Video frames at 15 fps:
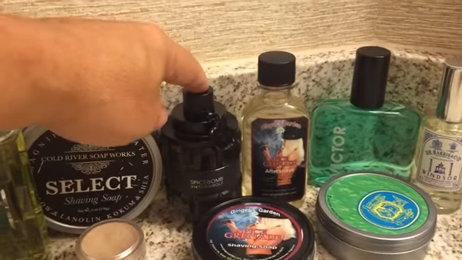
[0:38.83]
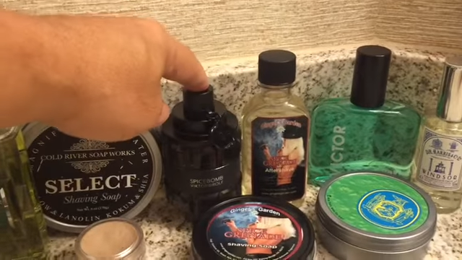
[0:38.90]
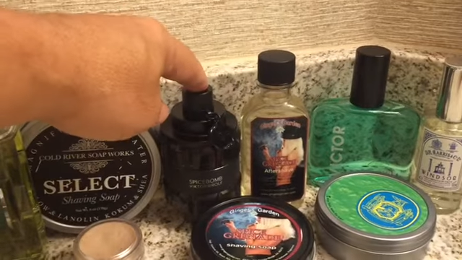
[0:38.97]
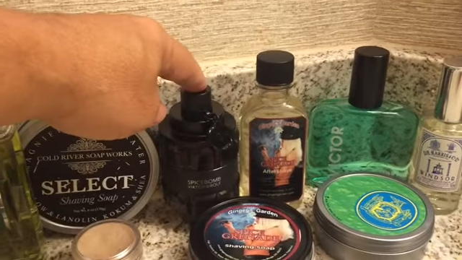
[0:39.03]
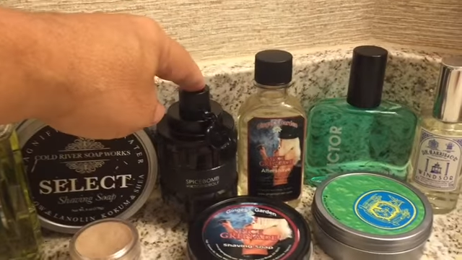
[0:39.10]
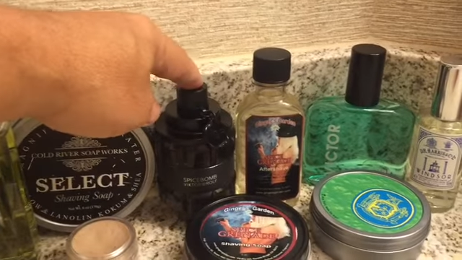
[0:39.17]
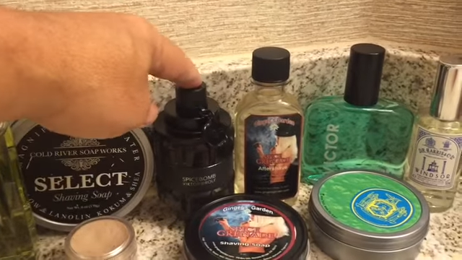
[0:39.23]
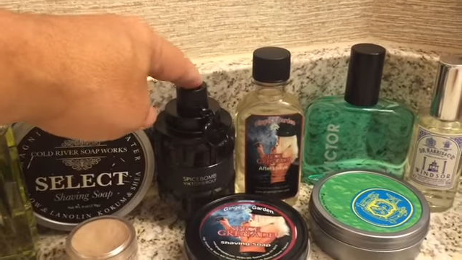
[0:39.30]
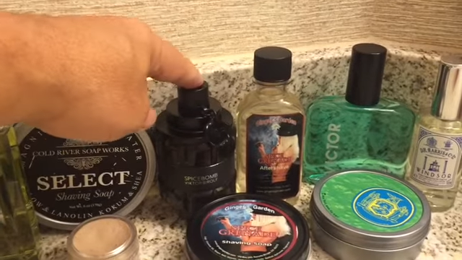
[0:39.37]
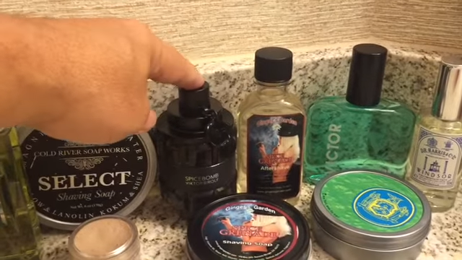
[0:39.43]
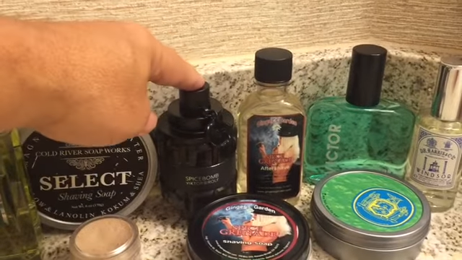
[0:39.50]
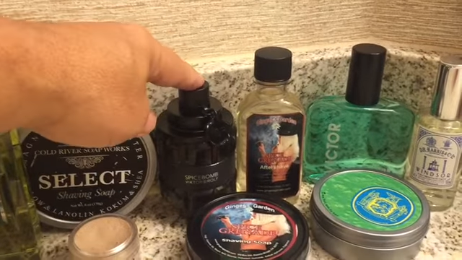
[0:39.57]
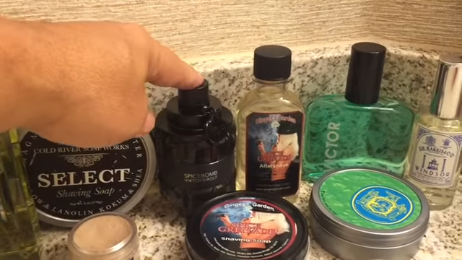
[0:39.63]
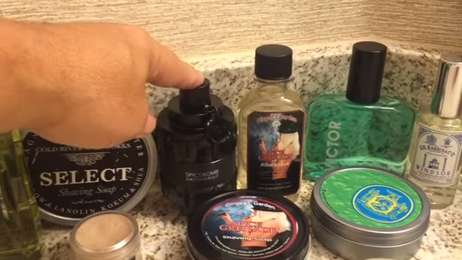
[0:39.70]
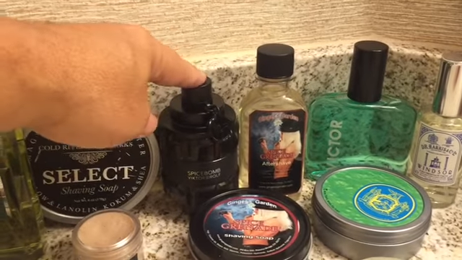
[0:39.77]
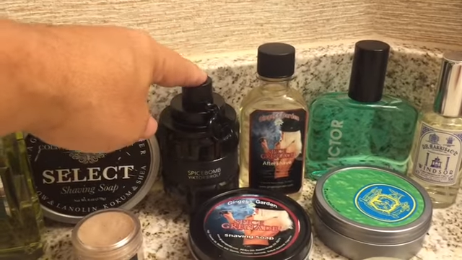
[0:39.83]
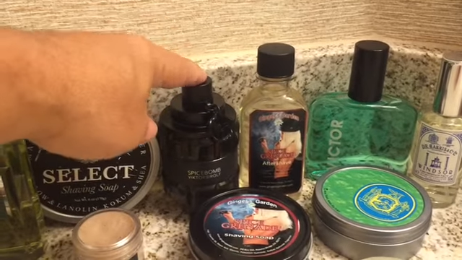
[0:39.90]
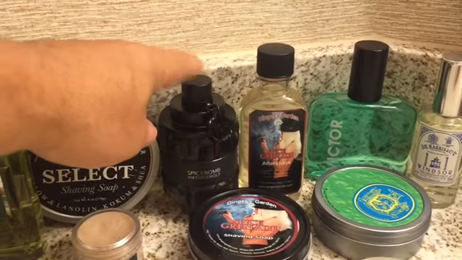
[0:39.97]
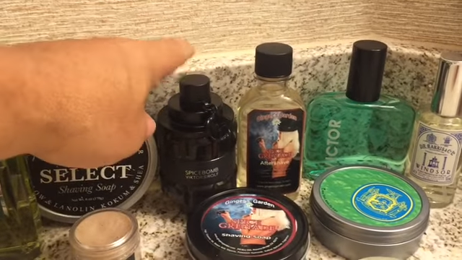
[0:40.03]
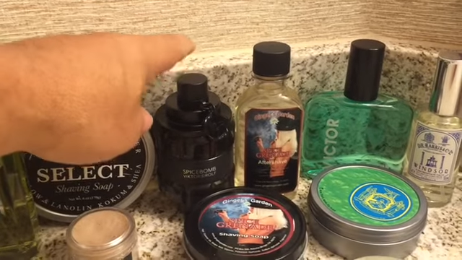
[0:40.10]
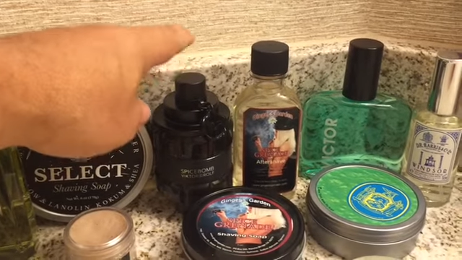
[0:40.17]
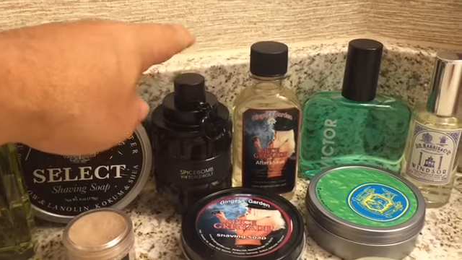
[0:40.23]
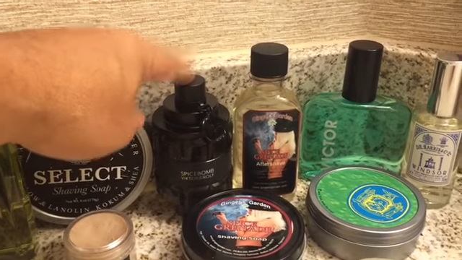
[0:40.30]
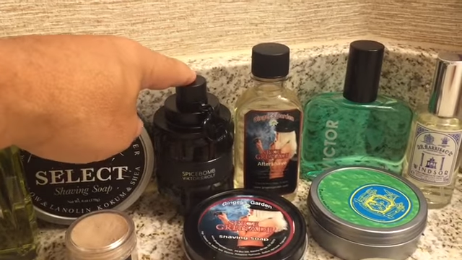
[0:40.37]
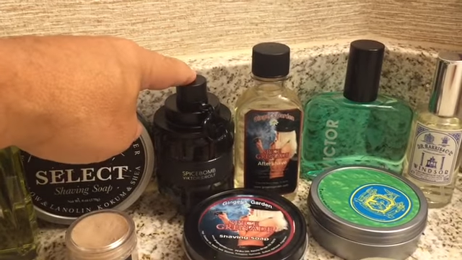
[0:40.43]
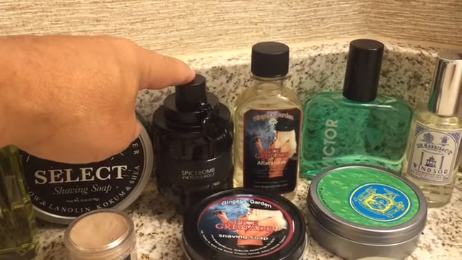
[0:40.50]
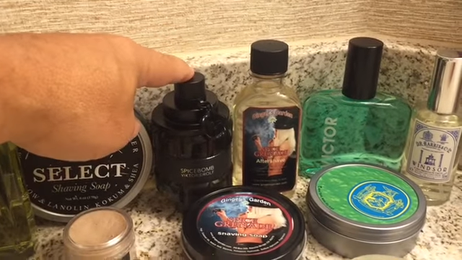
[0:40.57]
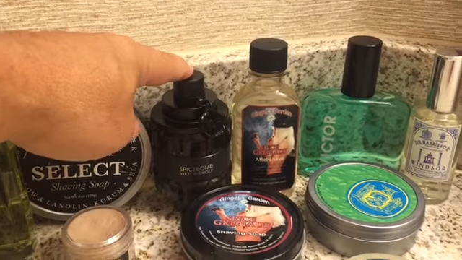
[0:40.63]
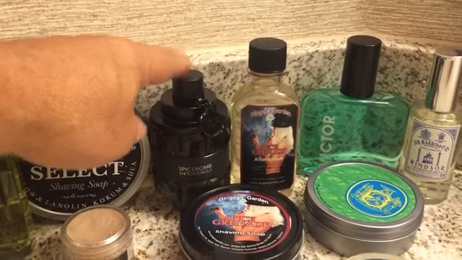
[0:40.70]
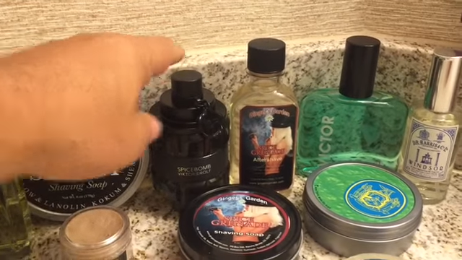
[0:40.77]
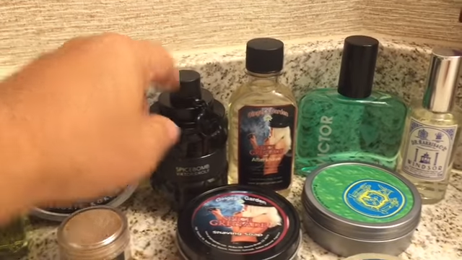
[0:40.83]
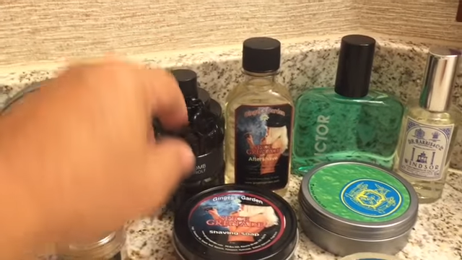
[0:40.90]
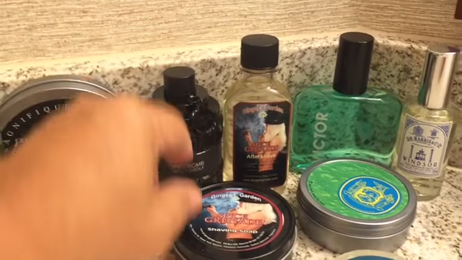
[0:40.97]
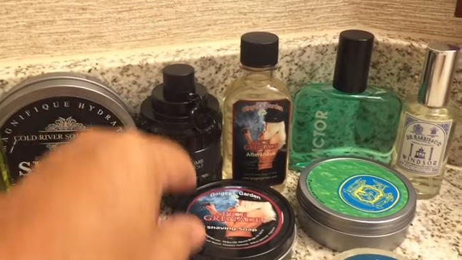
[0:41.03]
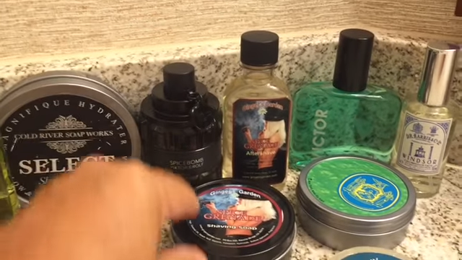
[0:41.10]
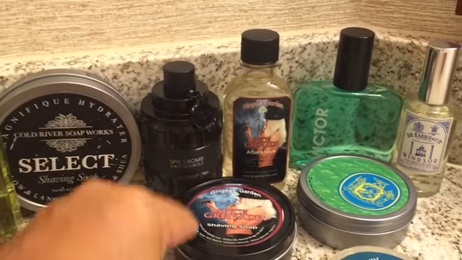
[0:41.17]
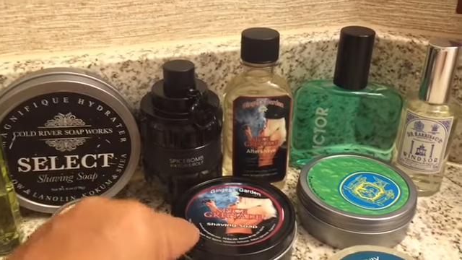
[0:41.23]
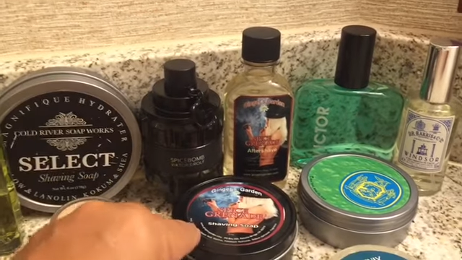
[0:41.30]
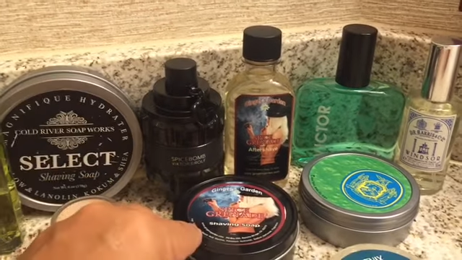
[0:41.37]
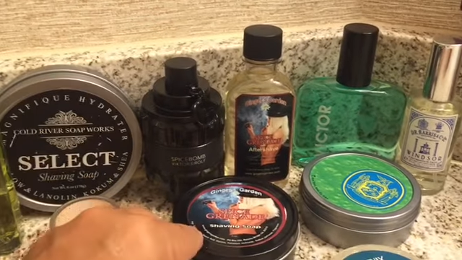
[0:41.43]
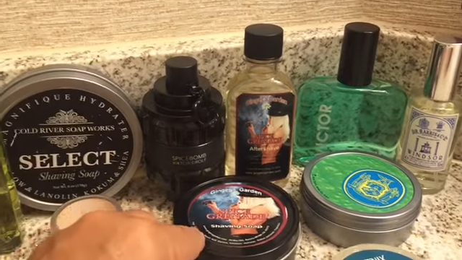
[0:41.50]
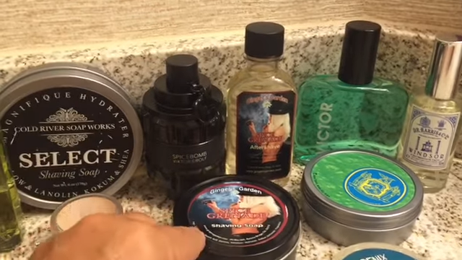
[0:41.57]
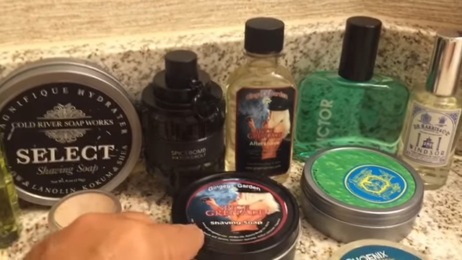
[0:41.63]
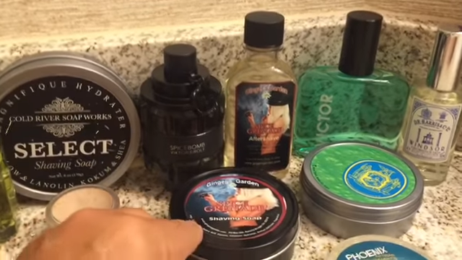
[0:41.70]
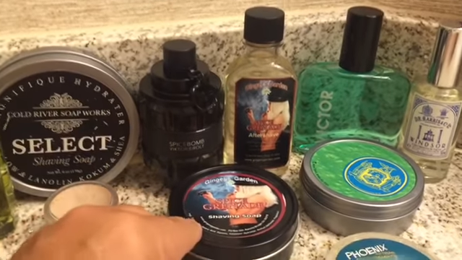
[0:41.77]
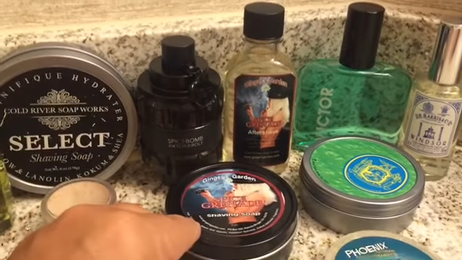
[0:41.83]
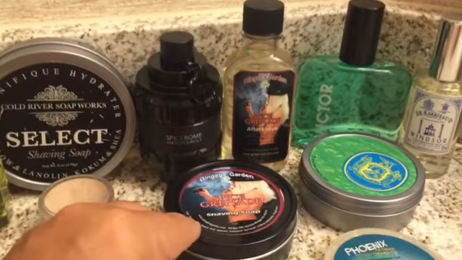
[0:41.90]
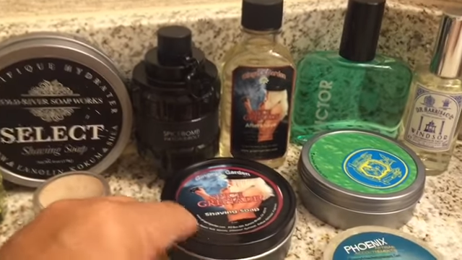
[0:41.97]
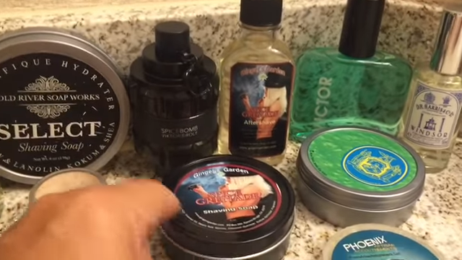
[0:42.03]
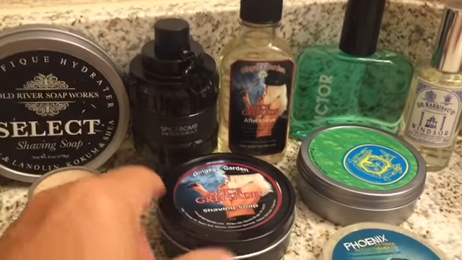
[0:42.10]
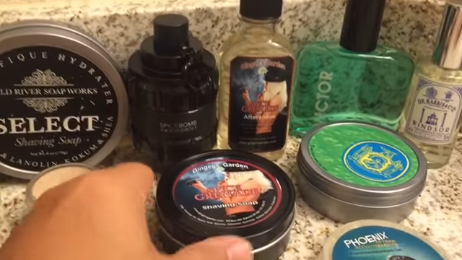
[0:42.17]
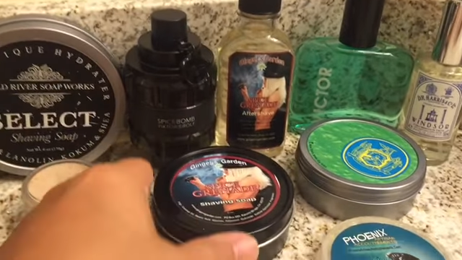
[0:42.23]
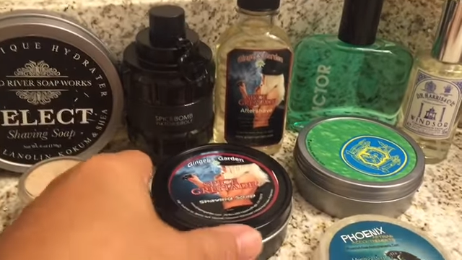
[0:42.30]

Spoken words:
No face is visible, so there are no lips to read.